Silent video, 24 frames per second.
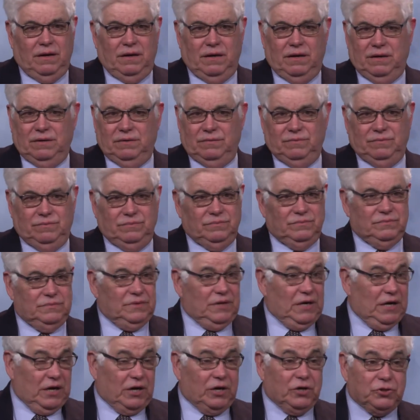uh,
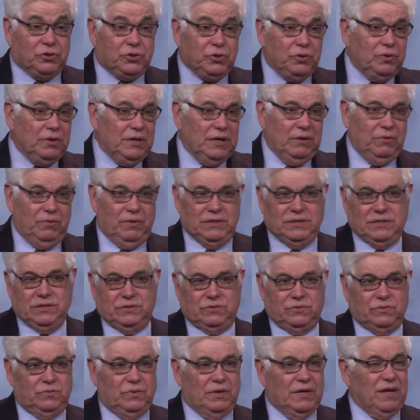a Cotula, which
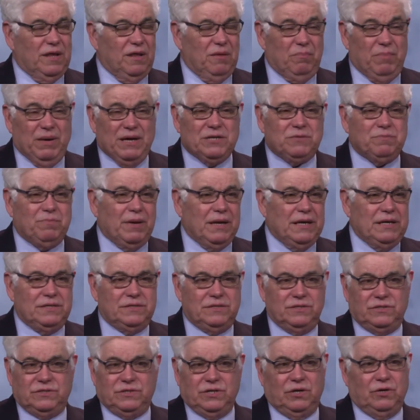is one of the best
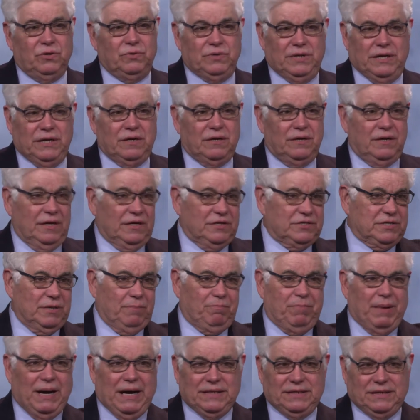places to go deer hunting,
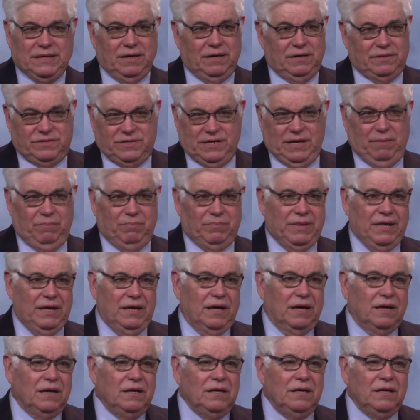Zapata, same
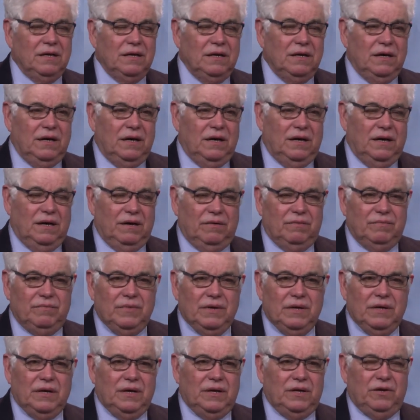thing. Um,
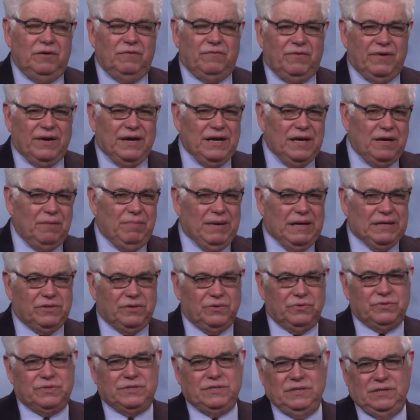you forget about
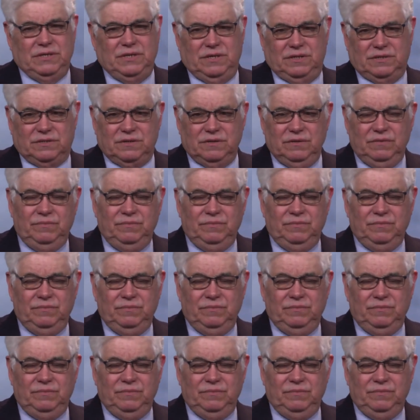those cities.